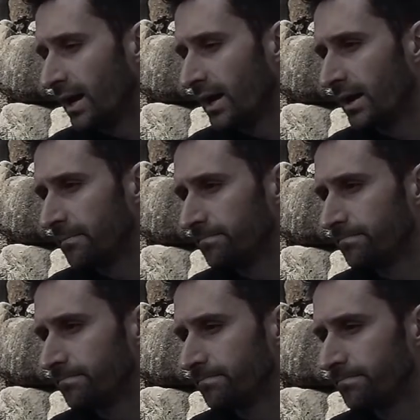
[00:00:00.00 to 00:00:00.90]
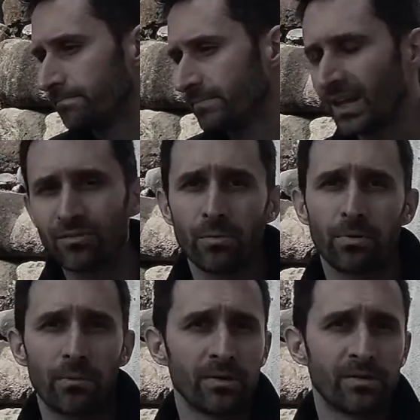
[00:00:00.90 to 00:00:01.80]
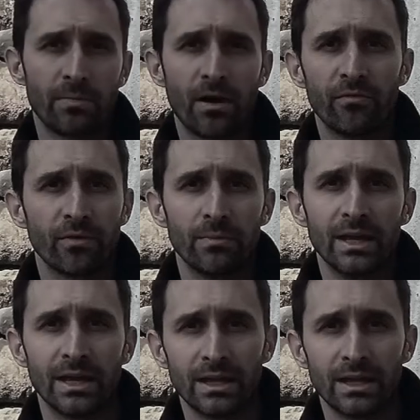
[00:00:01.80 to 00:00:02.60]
Um, that's what prepping's about for me.